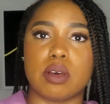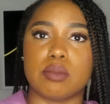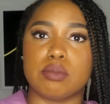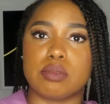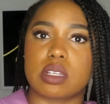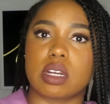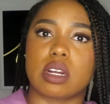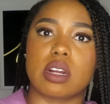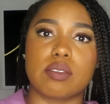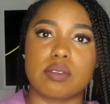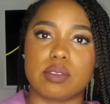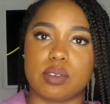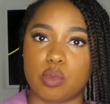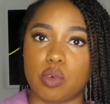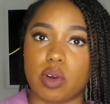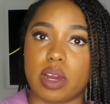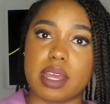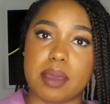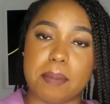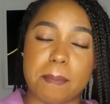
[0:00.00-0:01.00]
observed
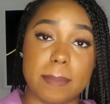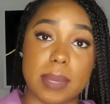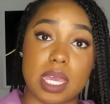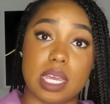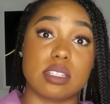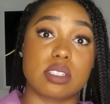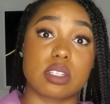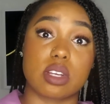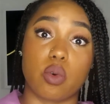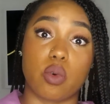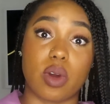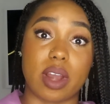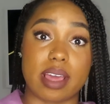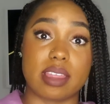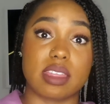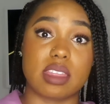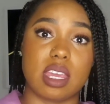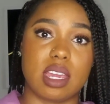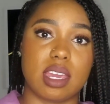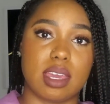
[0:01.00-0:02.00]
what it means or what I
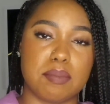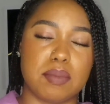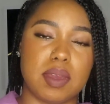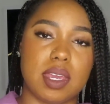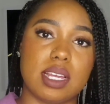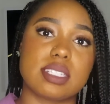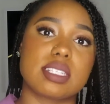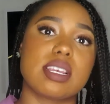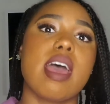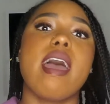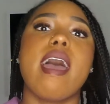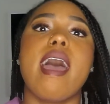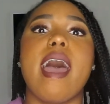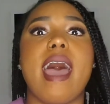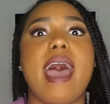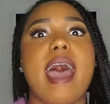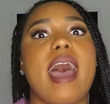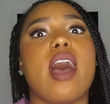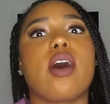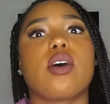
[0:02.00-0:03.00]
think it means,
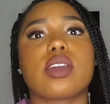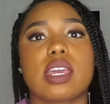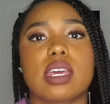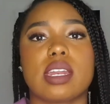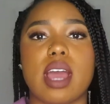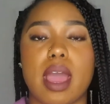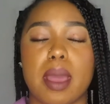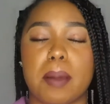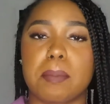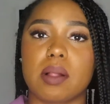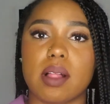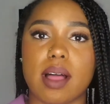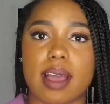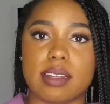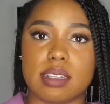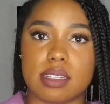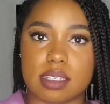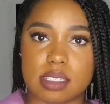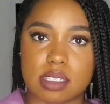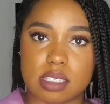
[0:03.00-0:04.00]
how can I apply
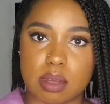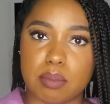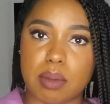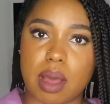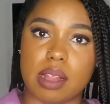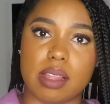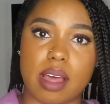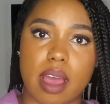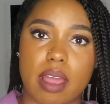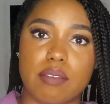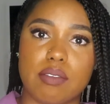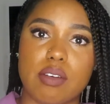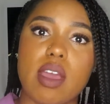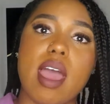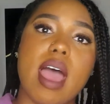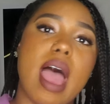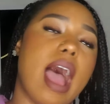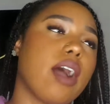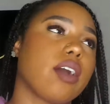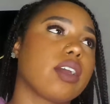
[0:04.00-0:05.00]
this to my life?
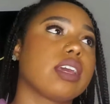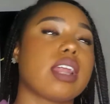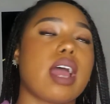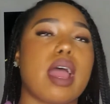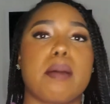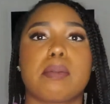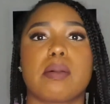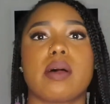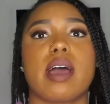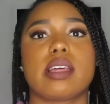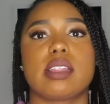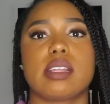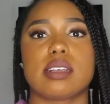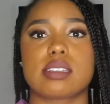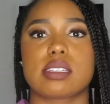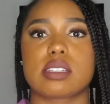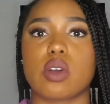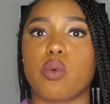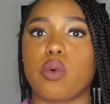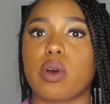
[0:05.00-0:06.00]
How can I apply this
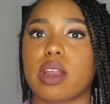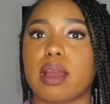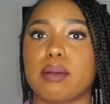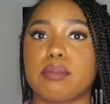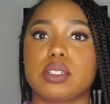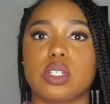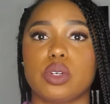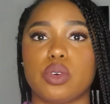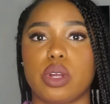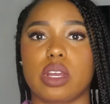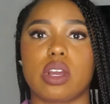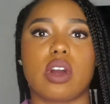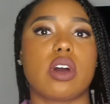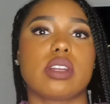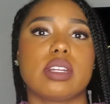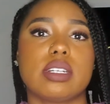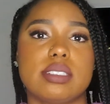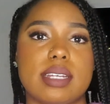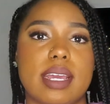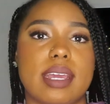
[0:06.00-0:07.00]
to what I'm doing on
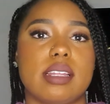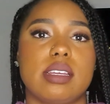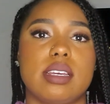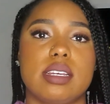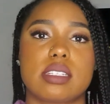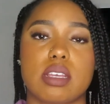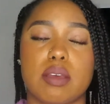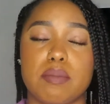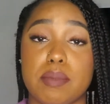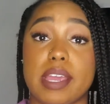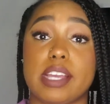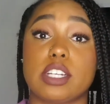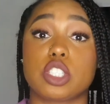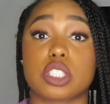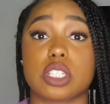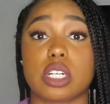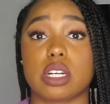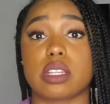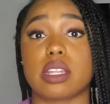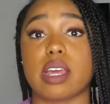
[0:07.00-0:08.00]
a daily to make
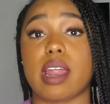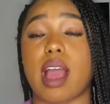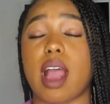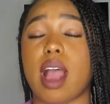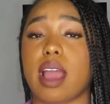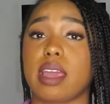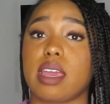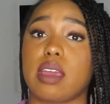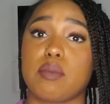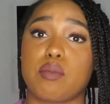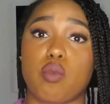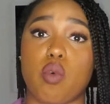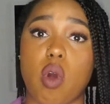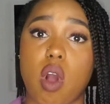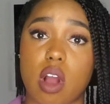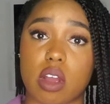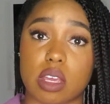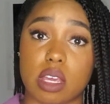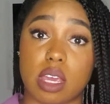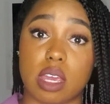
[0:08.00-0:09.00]
sure that I am
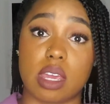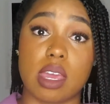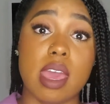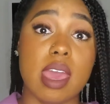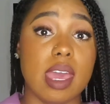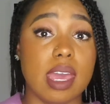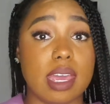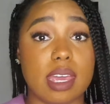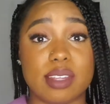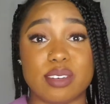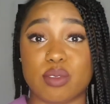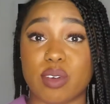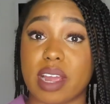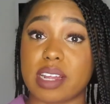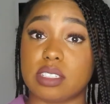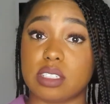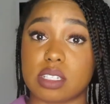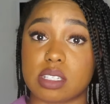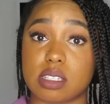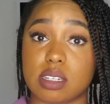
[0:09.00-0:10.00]
walking in
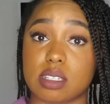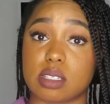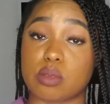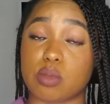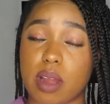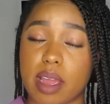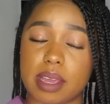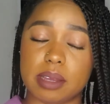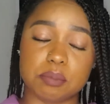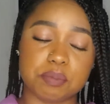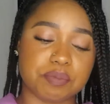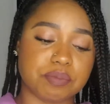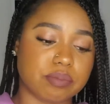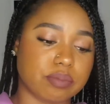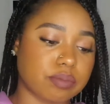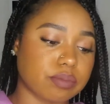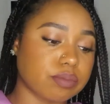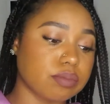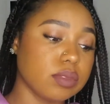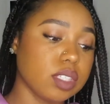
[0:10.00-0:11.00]
righteousness, right?
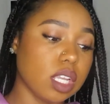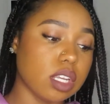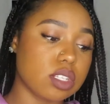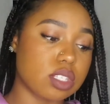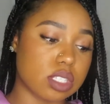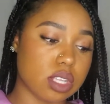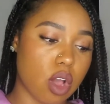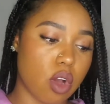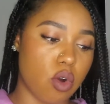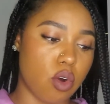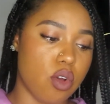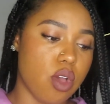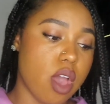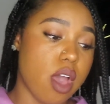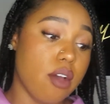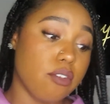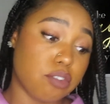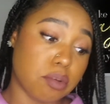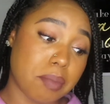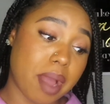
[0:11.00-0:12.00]
So
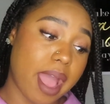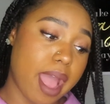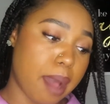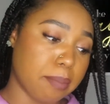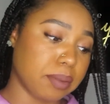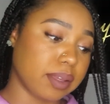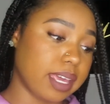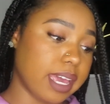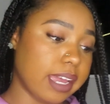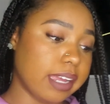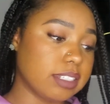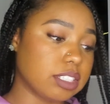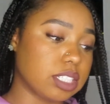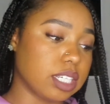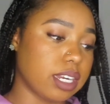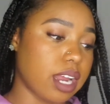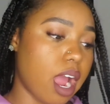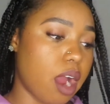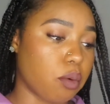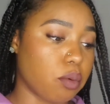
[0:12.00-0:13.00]
for my
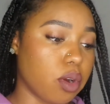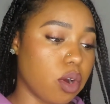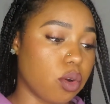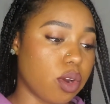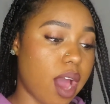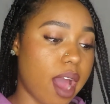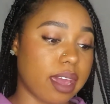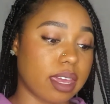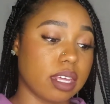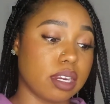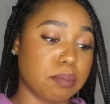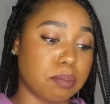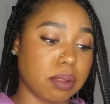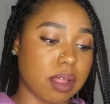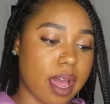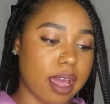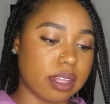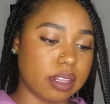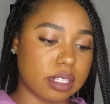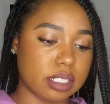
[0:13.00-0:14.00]
application, I wrote, I can
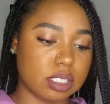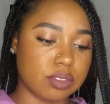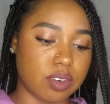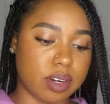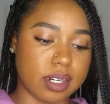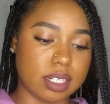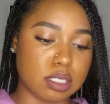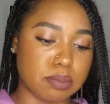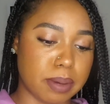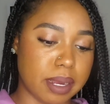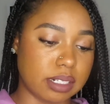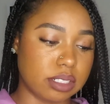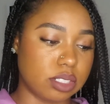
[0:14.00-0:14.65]
apply this verse by